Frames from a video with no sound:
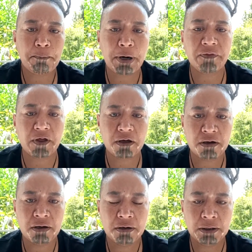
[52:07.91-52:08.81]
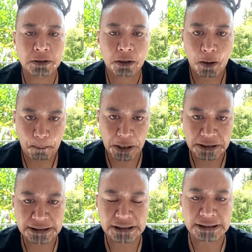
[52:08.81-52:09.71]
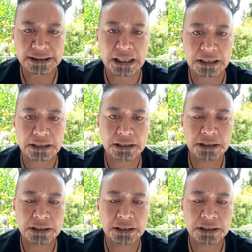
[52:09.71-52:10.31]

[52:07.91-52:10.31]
brother, my sister,